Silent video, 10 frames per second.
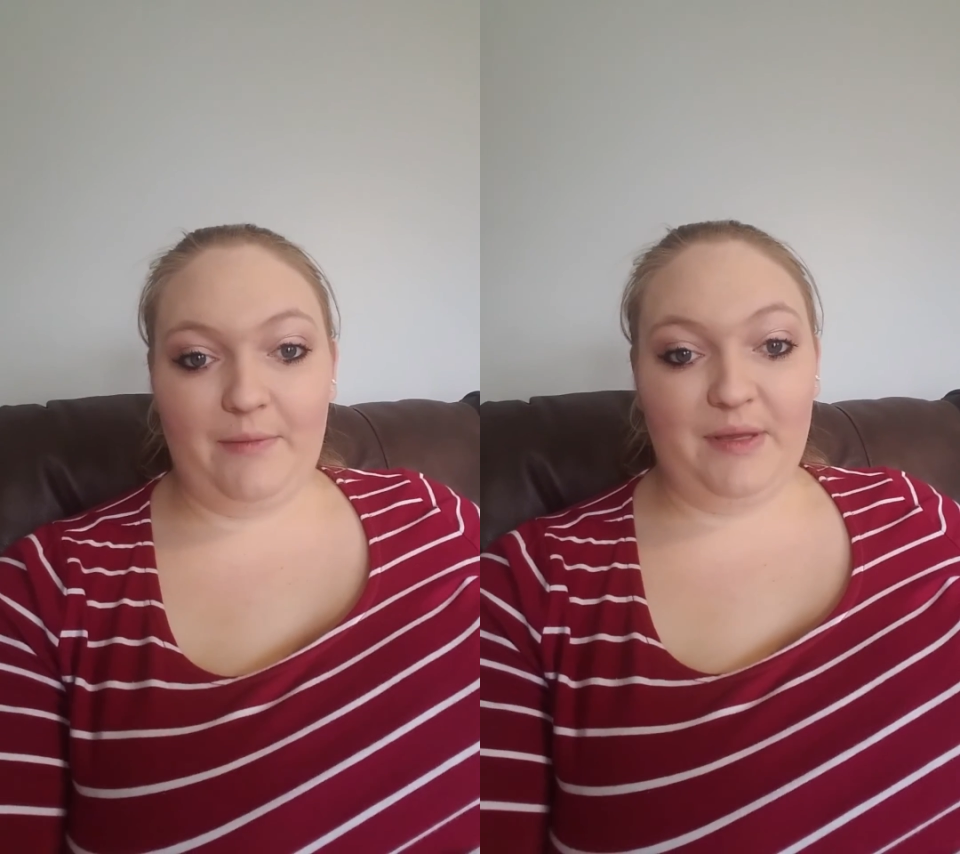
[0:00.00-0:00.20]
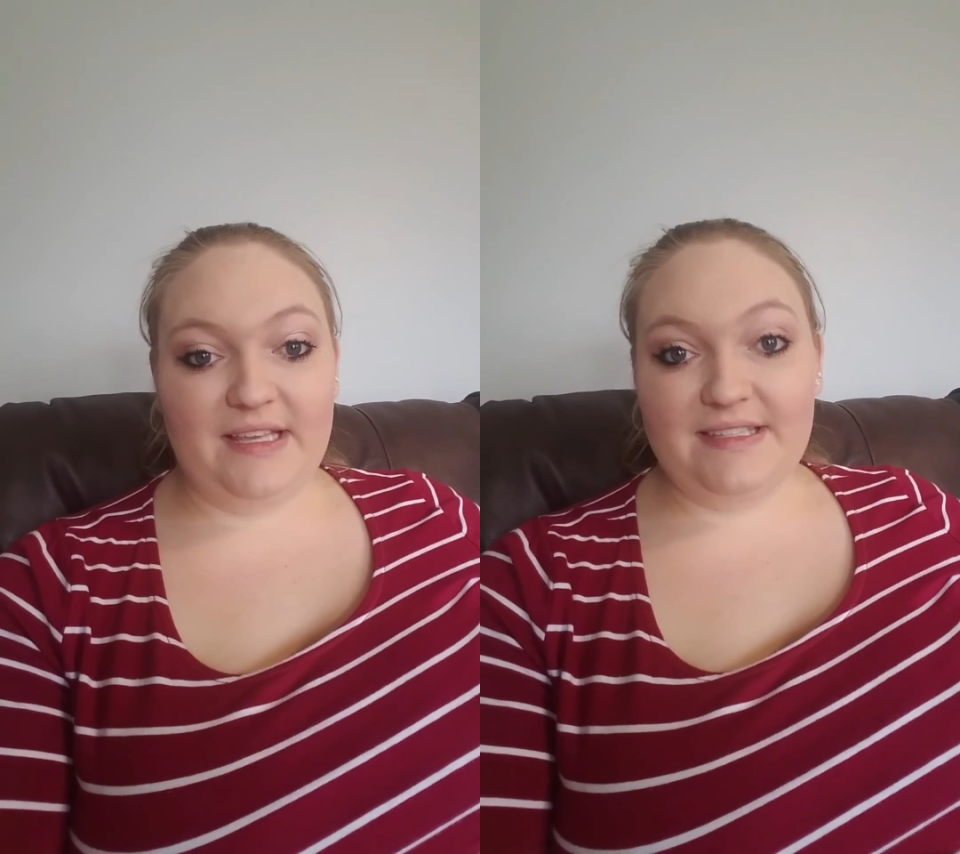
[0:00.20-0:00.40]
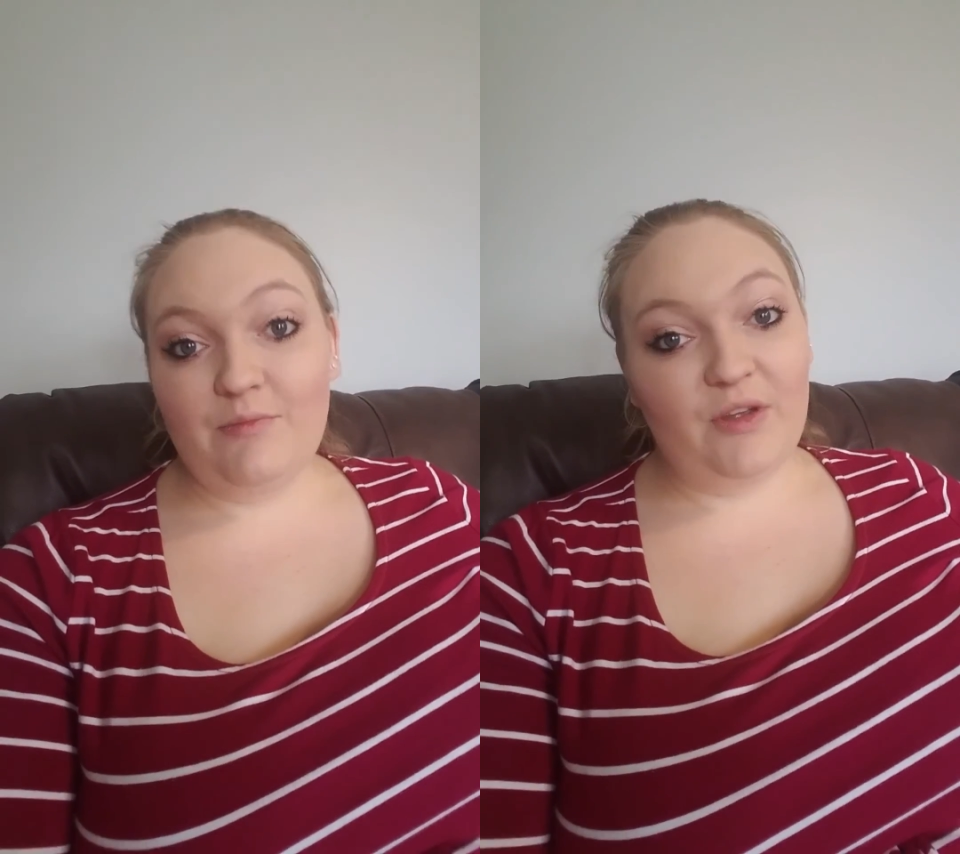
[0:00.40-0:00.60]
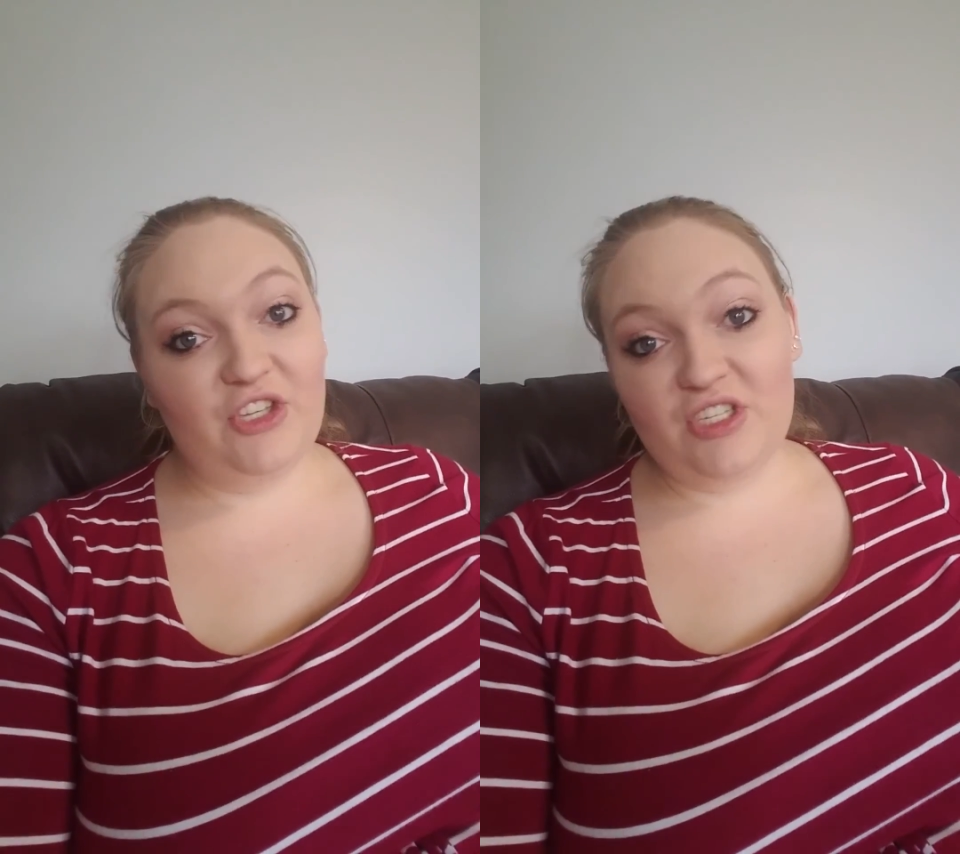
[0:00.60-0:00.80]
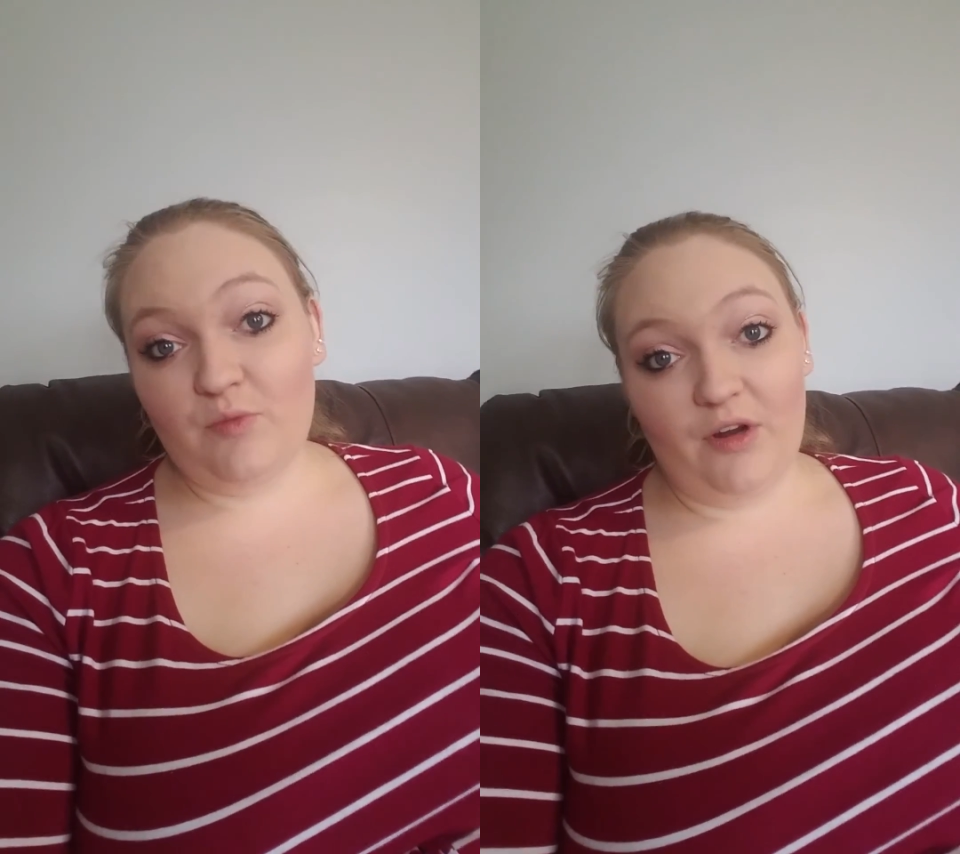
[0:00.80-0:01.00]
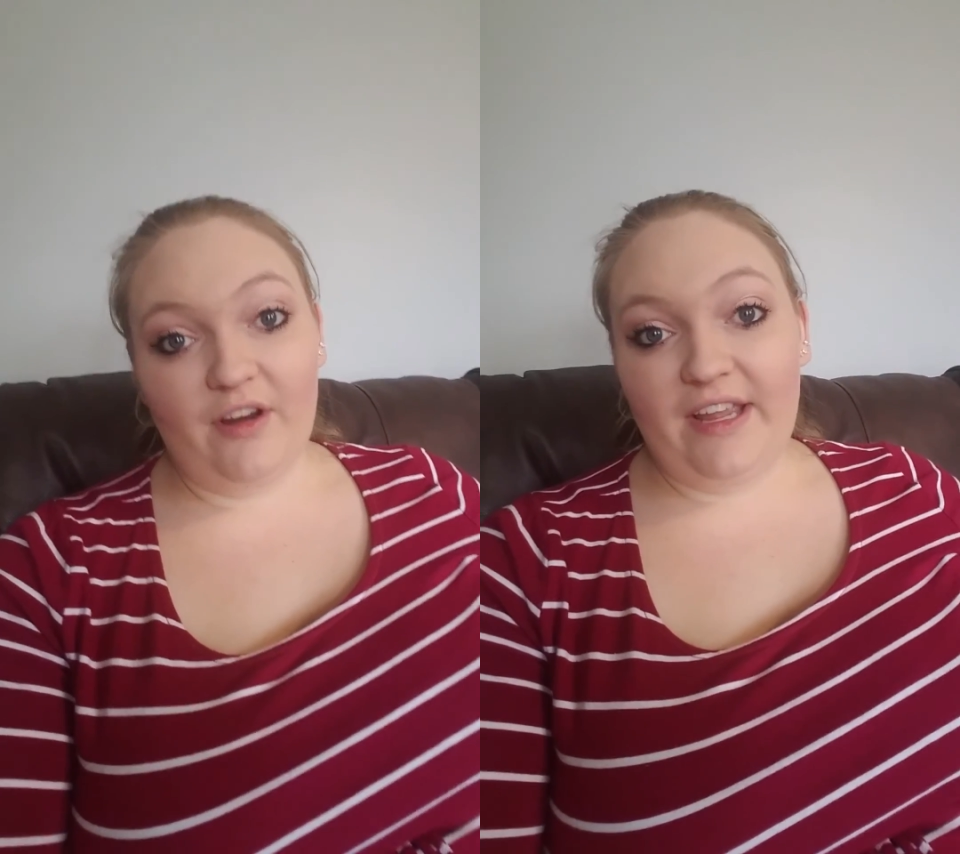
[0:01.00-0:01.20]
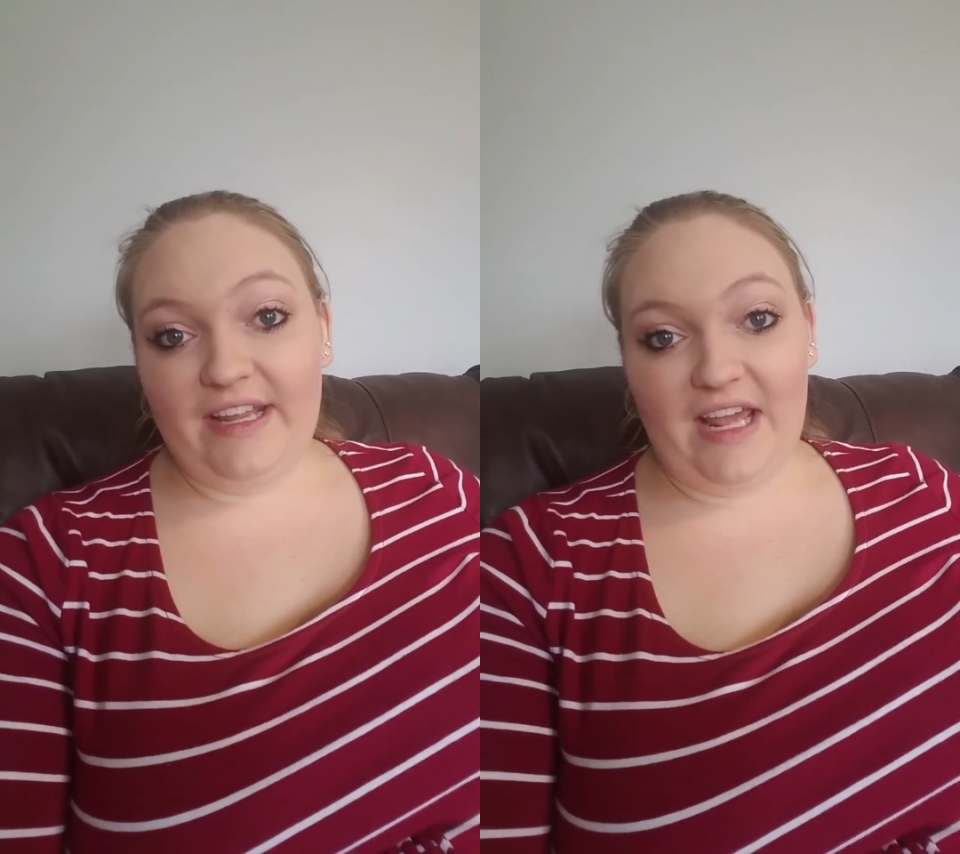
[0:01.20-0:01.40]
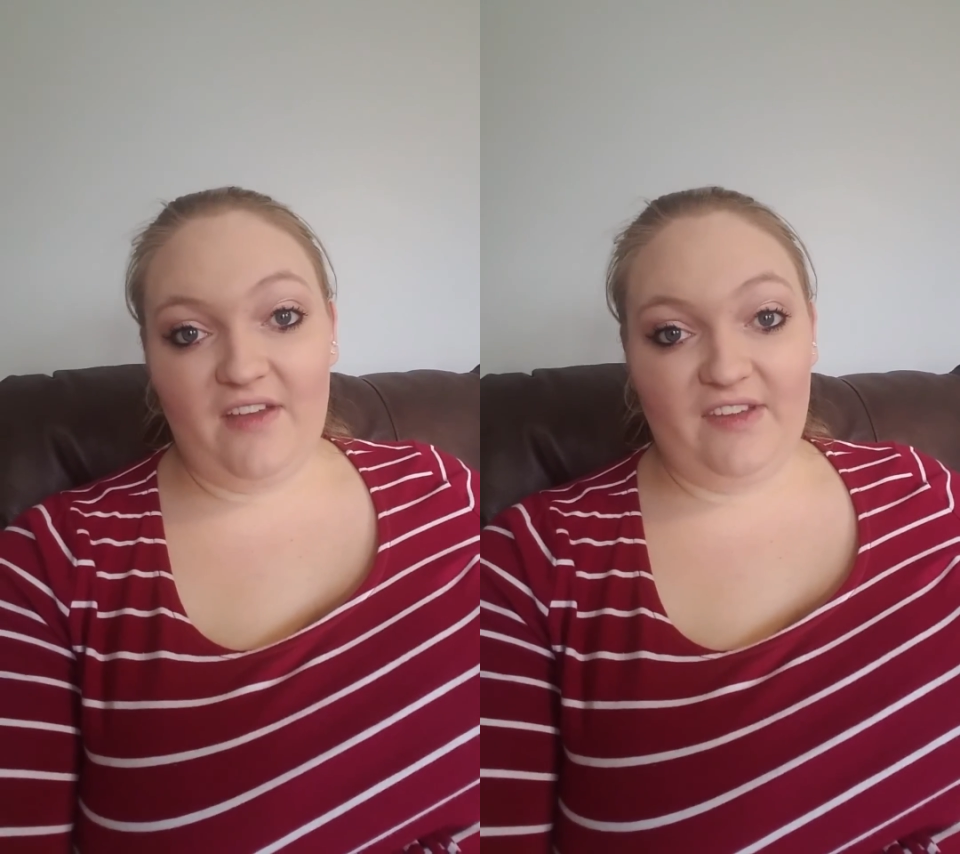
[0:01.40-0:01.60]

because then we just worry and have